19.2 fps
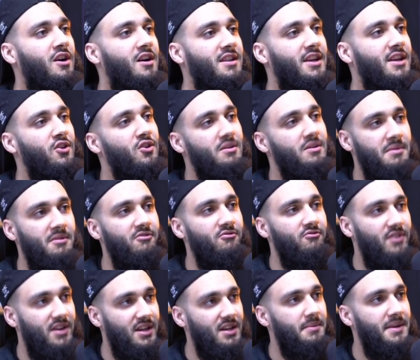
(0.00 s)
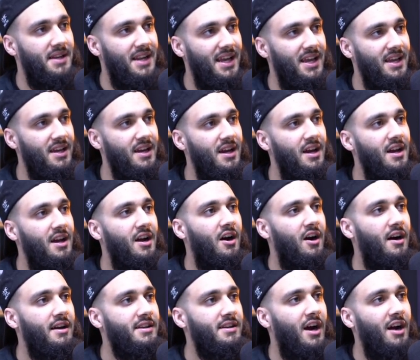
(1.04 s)
you can't, that you're going to be running a bit late.
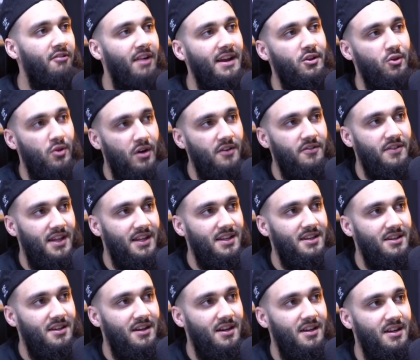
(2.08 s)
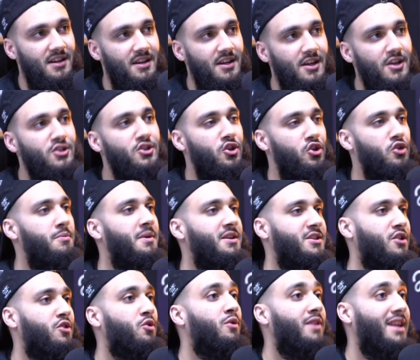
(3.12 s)
I rang you after that, didn't I? Yeah. So
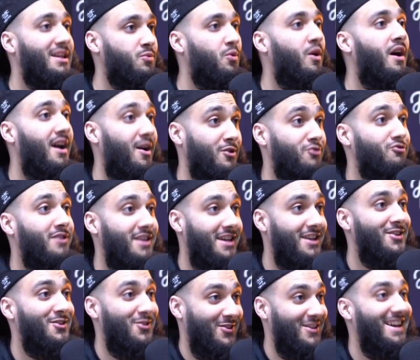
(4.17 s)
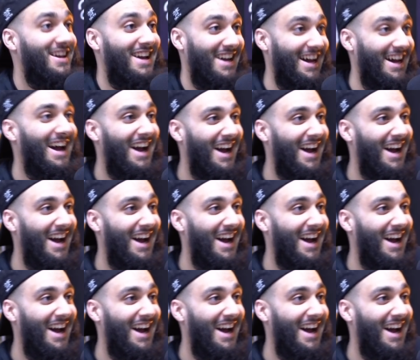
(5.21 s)
I assumed you saw my message. Yeah.